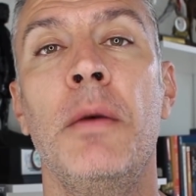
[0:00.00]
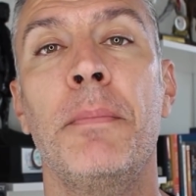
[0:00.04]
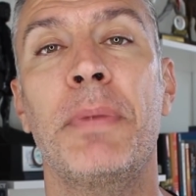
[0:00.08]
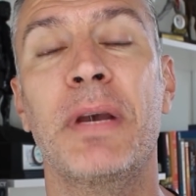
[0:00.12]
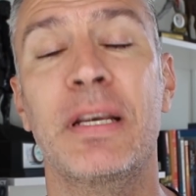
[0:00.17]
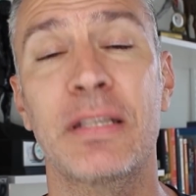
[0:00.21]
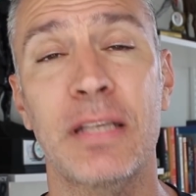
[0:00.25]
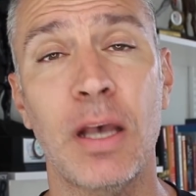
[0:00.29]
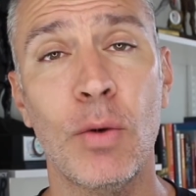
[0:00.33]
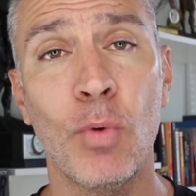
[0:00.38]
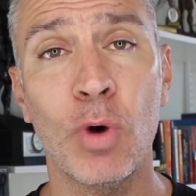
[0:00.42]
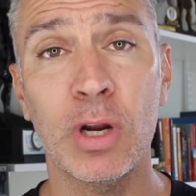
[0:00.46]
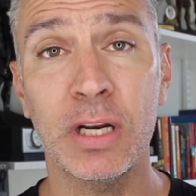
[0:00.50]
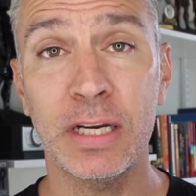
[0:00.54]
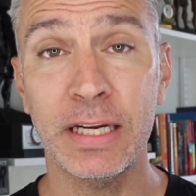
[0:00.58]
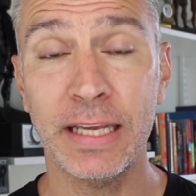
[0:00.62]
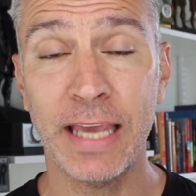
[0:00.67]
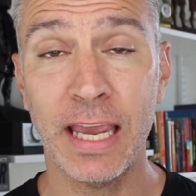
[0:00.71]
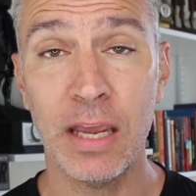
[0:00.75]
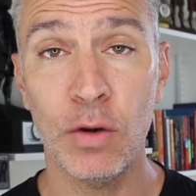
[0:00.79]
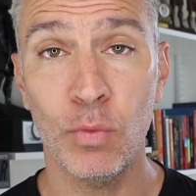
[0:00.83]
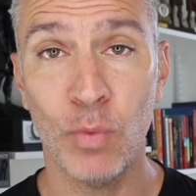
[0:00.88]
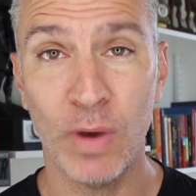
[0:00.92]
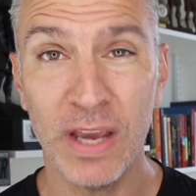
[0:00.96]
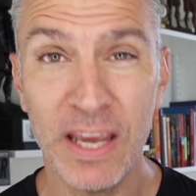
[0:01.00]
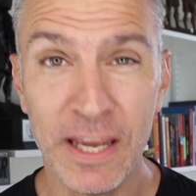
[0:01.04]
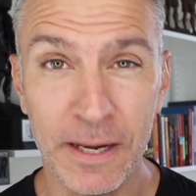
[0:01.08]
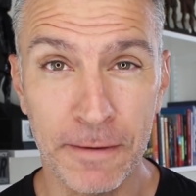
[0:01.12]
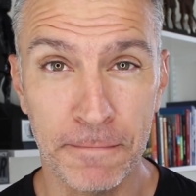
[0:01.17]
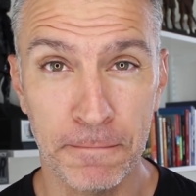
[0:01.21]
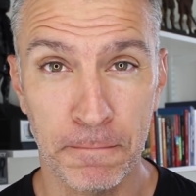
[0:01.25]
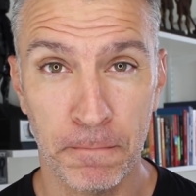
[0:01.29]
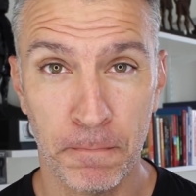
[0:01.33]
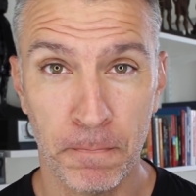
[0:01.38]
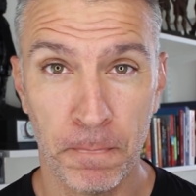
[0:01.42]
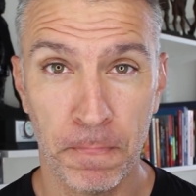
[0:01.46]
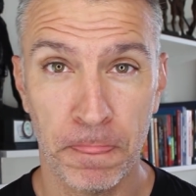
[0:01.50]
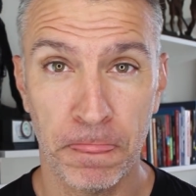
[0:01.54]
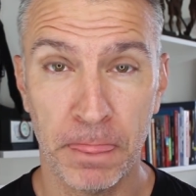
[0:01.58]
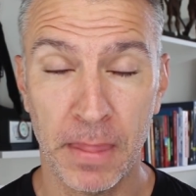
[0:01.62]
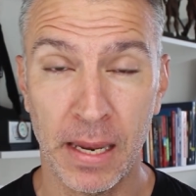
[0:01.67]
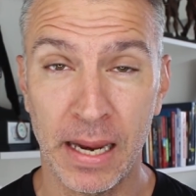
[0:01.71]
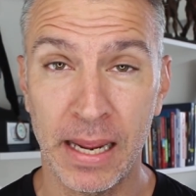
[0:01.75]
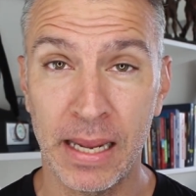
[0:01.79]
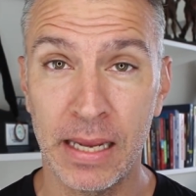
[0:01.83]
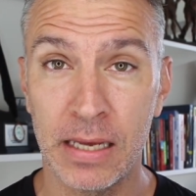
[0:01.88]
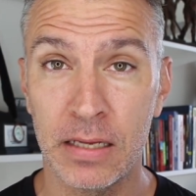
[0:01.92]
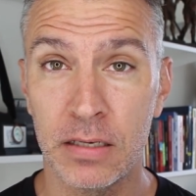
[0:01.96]
Because I wanted to gain weight.
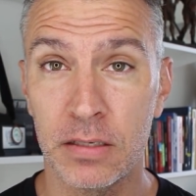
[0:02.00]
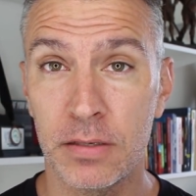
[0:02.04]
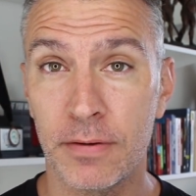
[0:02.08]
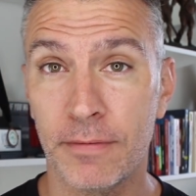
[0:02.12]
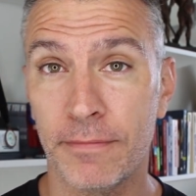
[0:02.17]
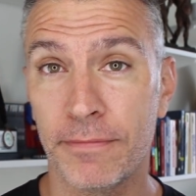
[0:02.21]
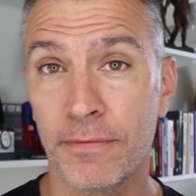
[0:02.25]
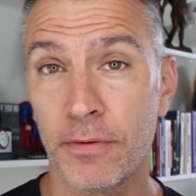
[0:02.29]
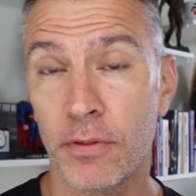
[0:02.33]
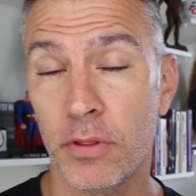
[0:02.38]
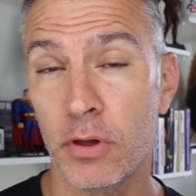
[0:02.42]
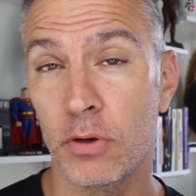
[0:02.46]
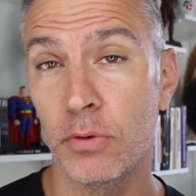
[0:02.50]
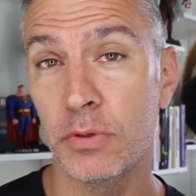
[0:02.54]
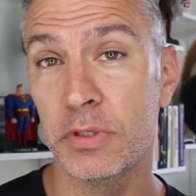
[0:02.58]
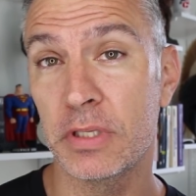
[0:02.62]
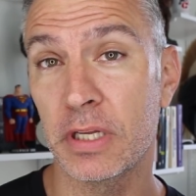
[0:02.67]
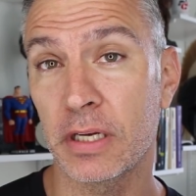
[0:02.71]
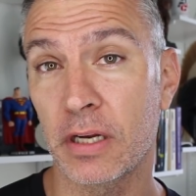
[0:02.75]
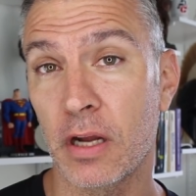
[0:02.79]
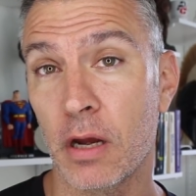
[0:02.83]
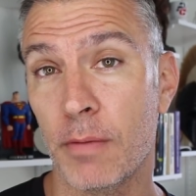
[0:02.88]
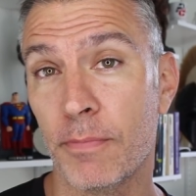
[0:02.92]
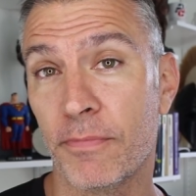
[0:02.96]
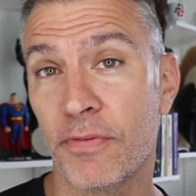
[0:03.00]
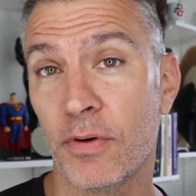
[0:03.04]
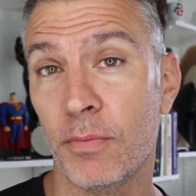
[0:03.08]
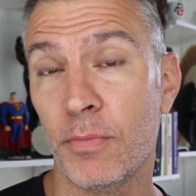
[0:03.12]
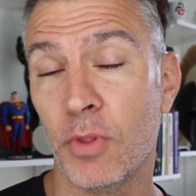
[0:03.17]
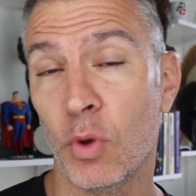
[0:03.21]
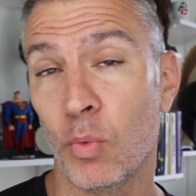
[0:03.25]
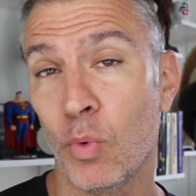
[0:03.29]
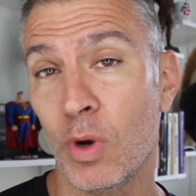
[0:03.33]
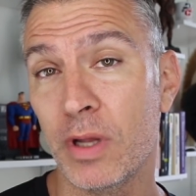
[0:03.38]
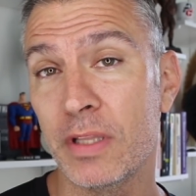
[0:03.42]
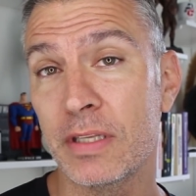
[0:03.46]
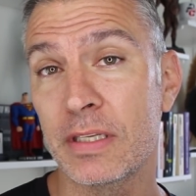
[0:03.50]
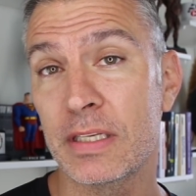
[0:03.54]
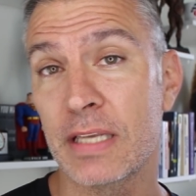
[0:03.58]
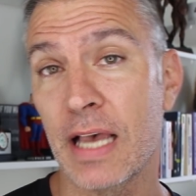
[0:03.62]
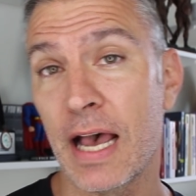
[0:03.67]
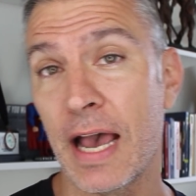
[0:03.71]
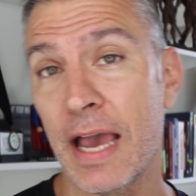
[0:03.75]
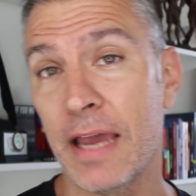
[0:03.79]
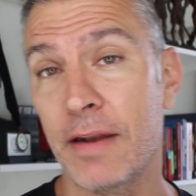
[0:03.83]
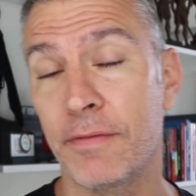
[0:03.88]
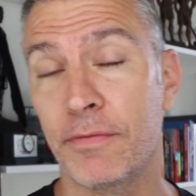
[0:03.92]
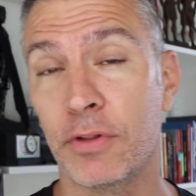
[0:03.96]
And for those that come from the one
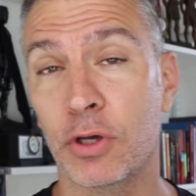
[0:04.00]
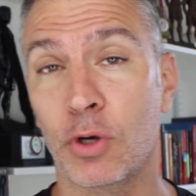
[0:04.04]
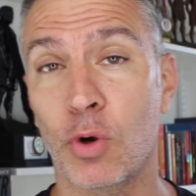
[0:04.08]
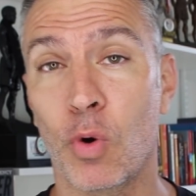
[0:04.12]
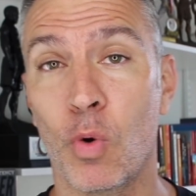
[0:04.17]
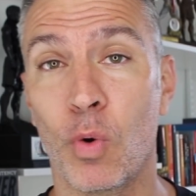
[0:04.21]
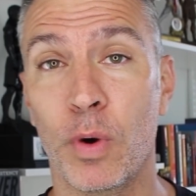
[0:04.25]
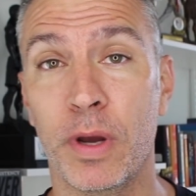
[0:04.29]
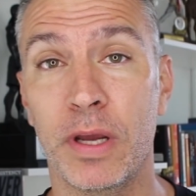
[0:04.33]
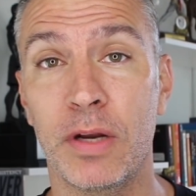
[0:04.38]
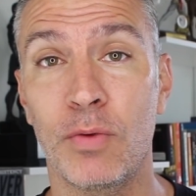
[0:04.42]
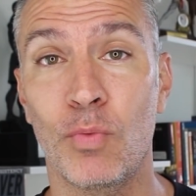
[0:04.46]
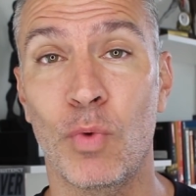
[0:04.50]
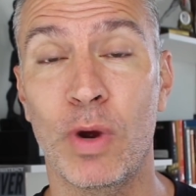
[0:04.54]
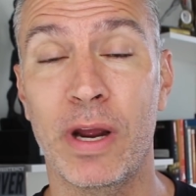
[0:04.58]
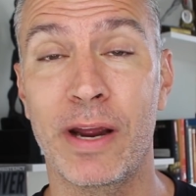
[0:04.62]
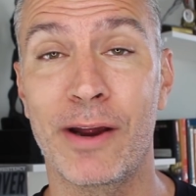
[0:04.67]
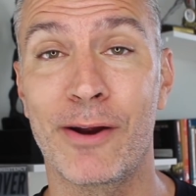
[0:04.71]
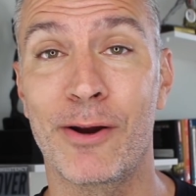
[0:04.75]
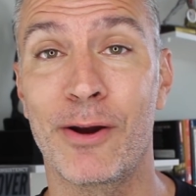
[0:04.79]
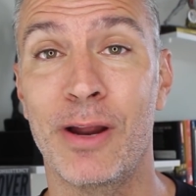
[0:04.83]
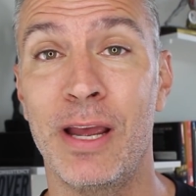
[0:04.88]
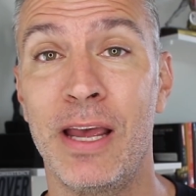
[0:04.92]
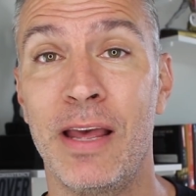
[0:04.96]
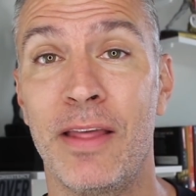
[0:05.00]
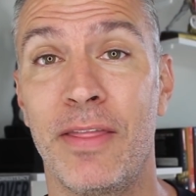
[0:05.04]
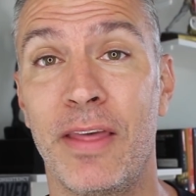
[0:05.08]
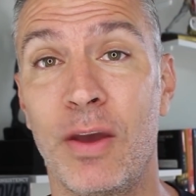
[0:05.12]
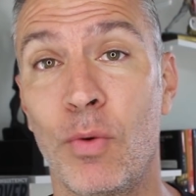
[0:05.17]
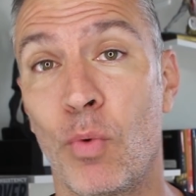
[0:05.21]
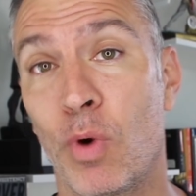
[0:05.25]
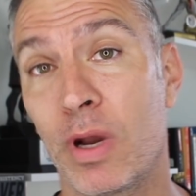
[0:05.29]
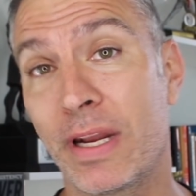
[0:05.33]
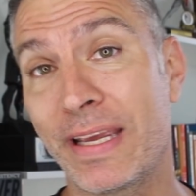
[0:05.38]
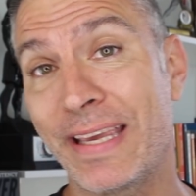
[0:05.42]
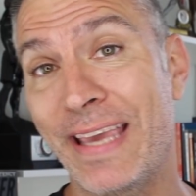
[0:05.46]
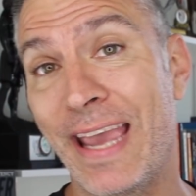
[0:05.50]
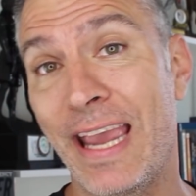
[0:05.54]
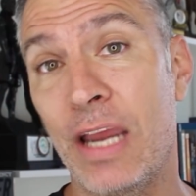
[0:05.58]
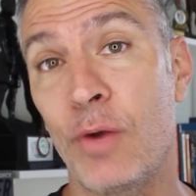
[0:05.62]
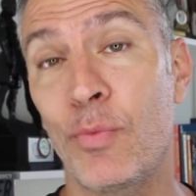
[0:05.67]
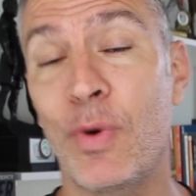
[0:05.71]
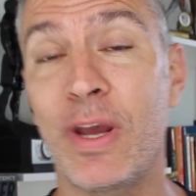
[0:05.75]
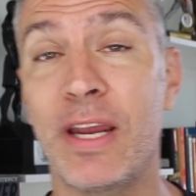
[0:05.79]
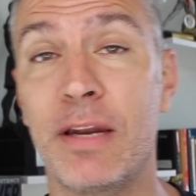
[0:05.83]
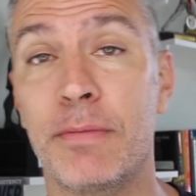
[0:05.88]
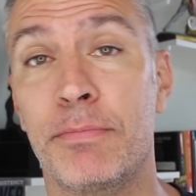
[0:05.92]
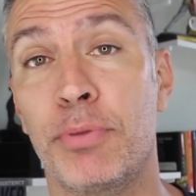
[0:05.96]
side of the coin where they want to
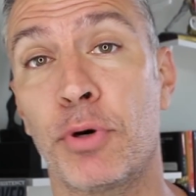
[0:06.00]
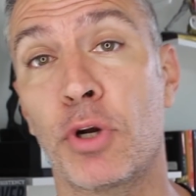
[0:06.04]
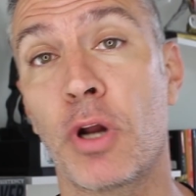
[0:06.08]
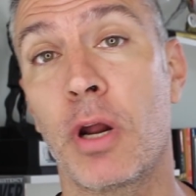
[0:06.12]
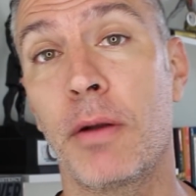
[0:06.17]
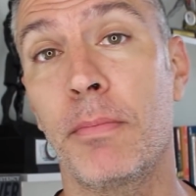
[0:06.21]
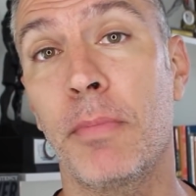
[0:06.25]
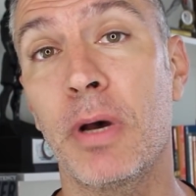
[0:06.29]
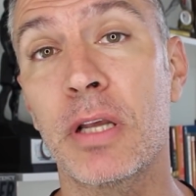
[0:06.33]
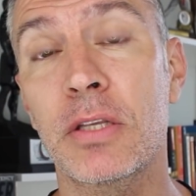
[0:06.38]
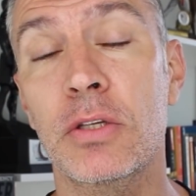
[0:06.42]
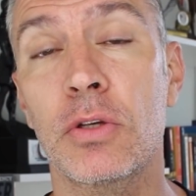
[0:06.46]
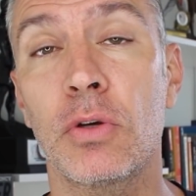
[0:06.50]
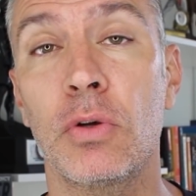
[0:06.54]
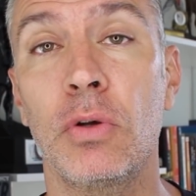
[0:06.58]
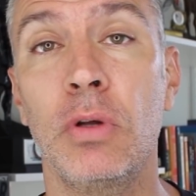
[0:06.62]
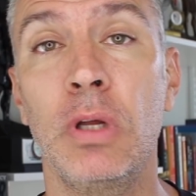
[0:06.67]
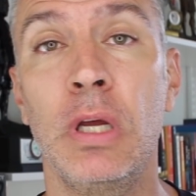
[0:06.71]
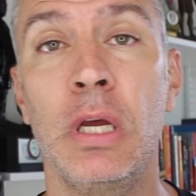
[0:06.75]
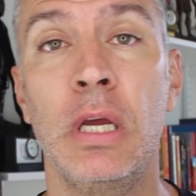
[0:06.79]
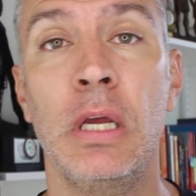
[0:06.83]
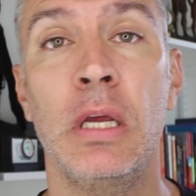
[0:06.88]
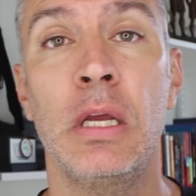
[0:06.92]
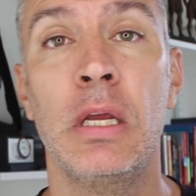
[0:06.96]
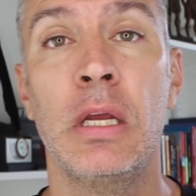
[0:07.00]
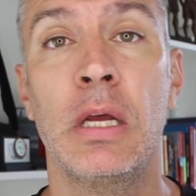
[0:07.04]
gain weight and put on muscle,